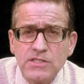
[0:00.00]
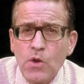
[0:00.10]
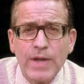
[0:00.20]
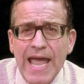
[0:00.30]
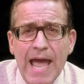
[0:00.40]

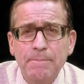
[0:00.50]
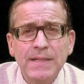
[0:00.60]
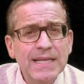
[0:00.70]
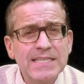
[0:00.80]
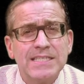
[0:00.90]
So he
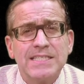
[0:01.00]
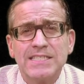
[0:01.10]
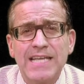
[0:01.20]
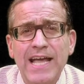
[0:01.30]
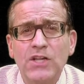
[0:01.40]
happily
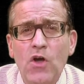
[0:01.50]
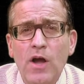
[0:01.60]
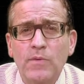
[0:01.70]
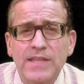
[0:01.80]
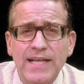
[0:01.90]
sang
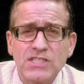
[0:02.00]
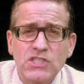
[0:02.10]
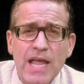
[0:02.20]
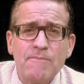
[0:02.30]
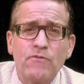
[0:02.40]
along with that
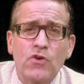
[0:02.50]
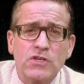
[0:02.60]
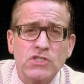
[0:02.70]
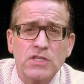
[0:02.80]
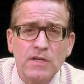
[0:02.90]
same
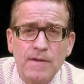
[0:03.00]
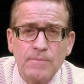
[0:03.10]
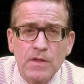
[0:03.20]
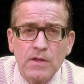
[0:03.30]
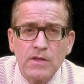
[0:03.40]
verse,
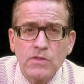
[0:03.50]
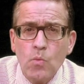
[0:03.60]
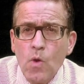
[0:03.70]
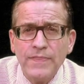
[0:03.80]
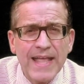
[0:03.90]
the
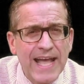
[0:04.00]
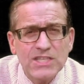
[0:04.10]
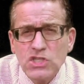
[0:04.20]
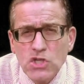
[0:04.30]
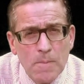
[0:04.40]
one that
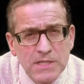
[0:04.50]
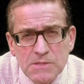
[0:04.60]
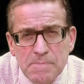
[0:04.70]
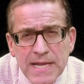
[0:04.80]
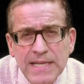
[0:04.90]
had so
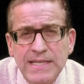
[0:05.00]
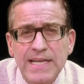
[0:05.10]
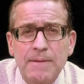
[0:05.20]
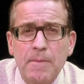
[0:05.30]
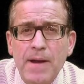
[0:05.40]
much meaning to
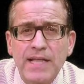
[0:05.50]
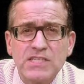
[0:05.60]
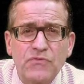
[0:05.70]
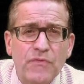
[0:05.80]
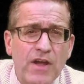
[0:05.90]
him about
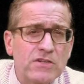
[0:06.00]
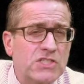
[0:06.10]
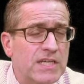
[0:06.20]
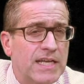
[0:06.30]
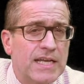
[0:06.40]
his fair
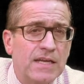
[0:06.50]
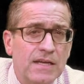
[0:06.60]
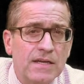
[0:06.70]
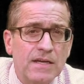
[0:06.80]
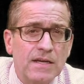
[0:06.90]
city.
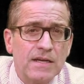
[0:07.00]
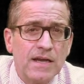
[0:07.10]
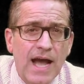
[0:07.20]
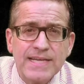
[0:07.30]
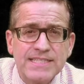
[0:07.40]

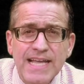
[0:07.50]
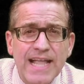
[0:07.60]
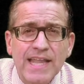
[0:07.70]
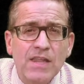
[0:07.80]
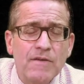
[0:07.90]
I
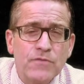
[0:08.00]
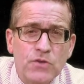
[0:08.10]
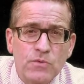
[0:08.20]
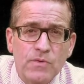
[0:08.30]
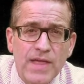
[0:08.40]
said, I love
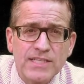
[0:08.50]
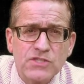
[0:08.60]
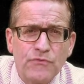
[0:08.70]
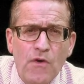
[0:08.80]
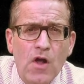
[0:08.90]
you.
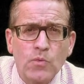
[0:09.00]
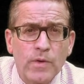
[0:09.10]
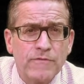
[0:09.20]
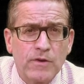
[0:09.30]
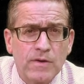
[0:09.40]
That's Fall
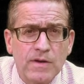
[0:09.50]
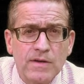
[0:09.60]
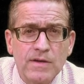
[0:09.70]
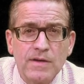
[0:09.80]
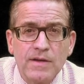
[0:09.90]
River.
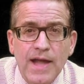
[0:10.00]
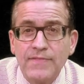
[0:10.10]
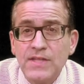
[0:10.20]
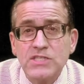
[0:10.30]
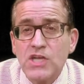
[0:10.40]

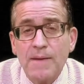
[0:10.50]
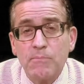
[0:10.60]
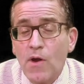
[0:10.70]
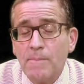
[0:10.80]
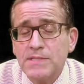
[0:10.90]
And this I
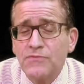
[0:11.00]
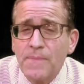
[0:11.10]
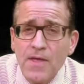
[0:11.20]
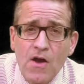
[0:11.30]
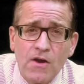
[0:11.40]
promise
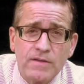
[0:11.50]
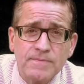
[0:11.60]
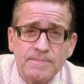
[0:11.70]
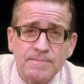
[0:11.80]
from the heart.